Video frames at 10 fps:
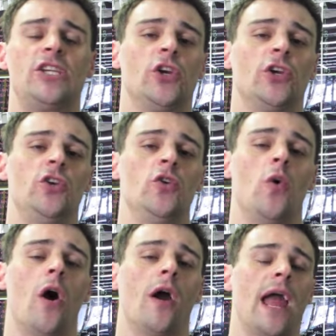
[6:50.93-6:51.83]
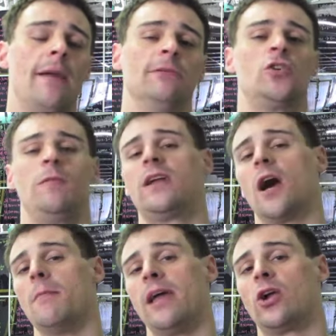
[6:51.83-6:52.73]
sure you are able to
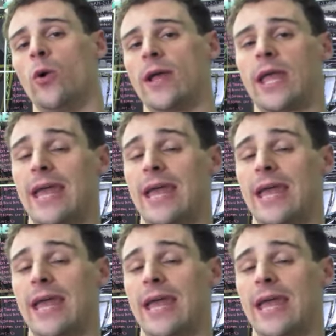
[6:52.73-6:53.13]
become a quick